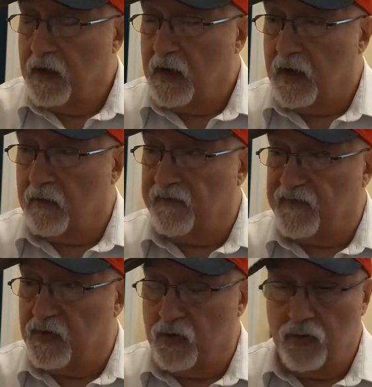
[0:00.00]
a
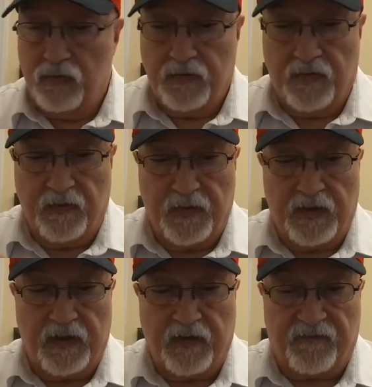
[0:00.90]
few.
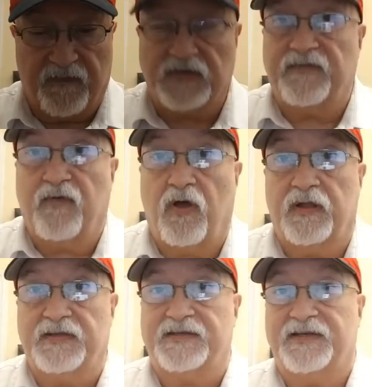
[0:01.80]
First of
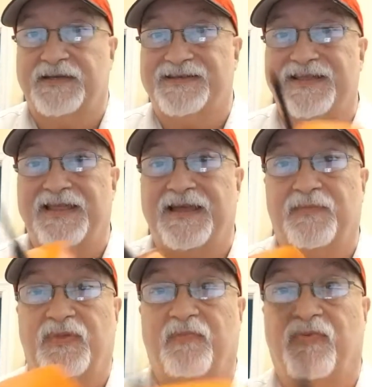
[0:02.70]
all is in
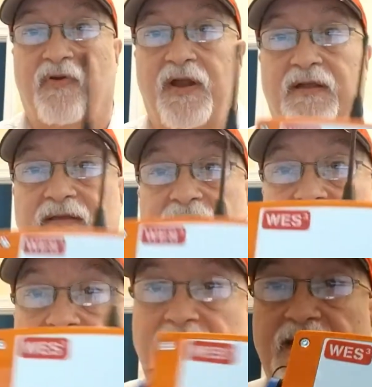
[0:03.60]
the product
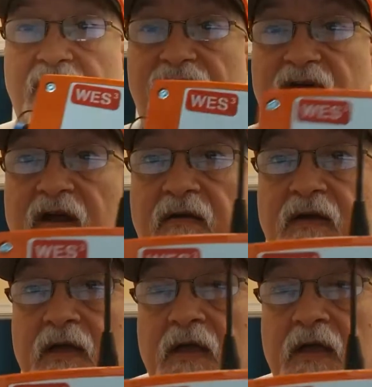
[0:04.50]
identifier.